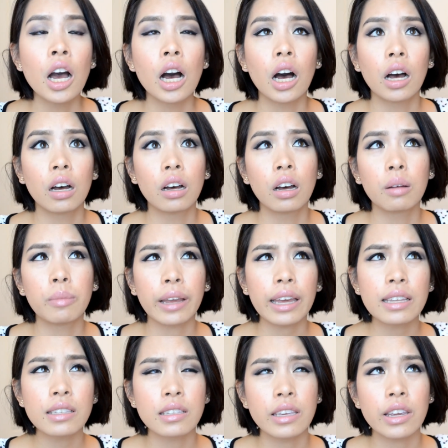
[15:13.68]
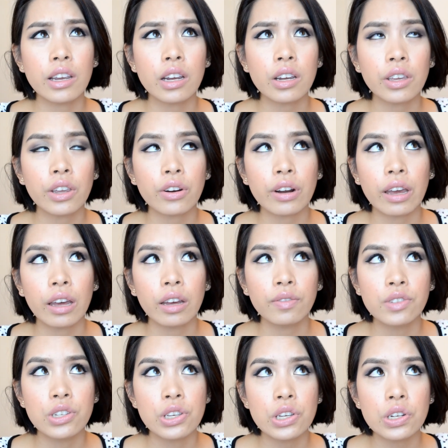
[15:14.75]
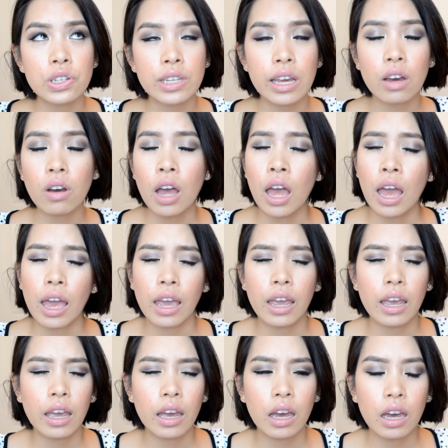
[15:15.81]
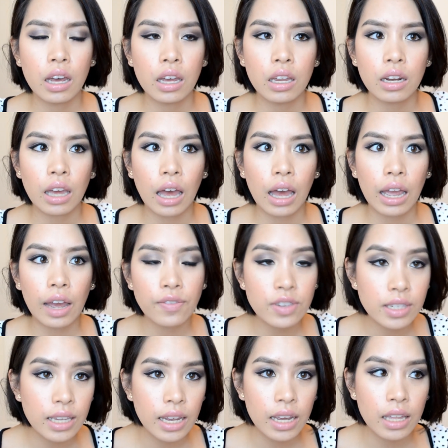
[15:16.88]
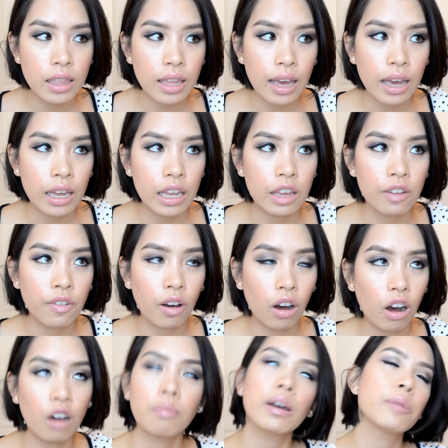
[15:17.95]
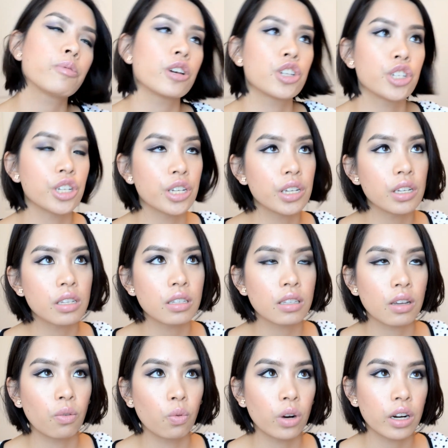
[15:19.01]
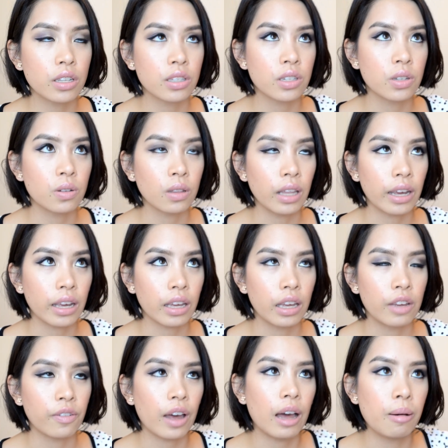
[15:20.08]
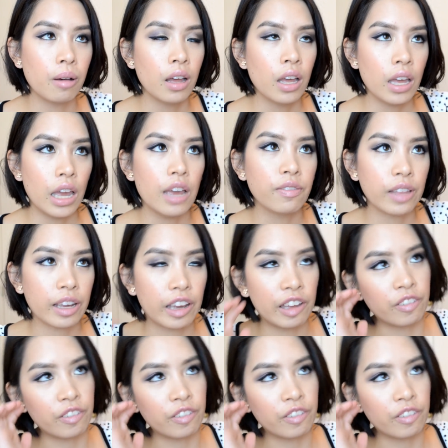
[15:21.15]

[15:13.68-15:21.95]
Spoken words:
I guess year and a half, 2 years now. And I have to say that if all my brushes were to, like, if I